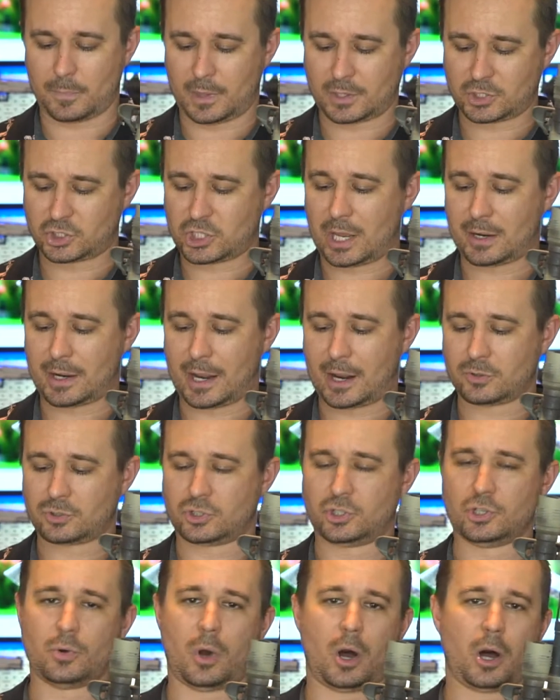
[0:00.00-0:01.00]
Shout out
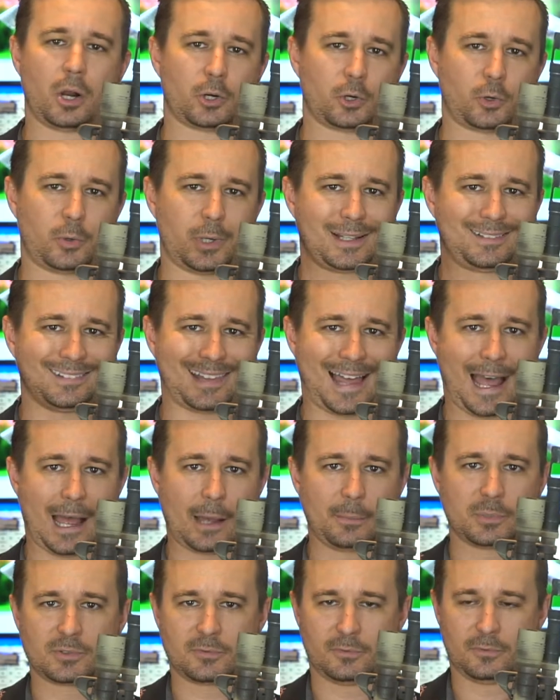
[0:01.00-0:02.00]
to Otter Creek
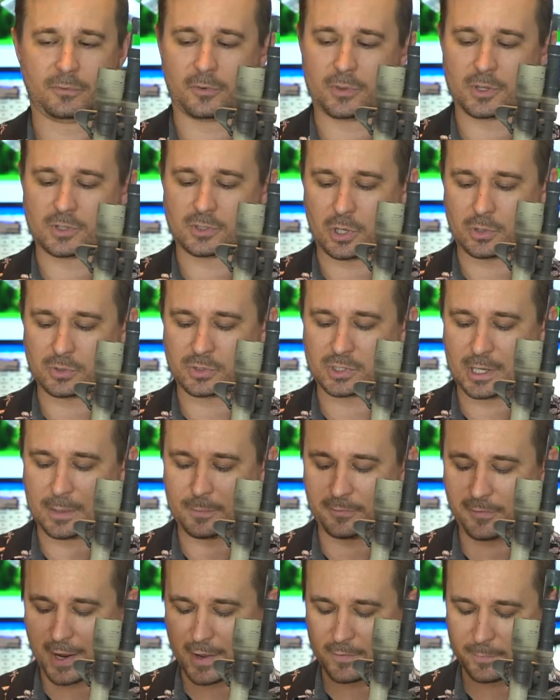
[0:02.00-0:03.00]
Labs for this
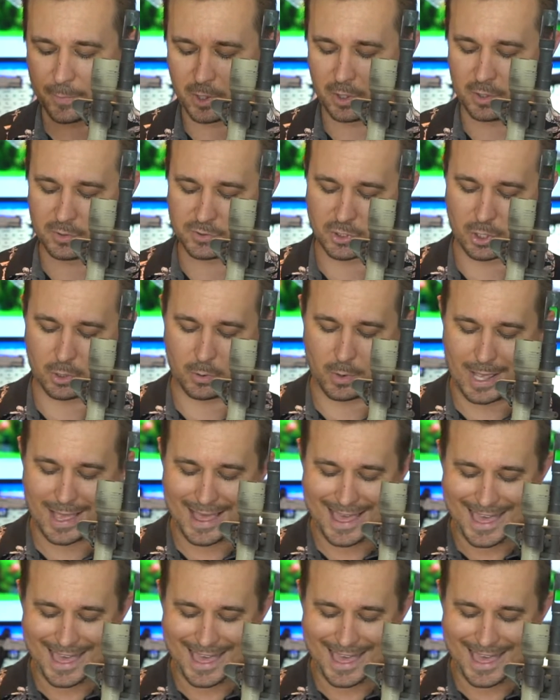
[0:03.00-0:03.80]
OCM5, but also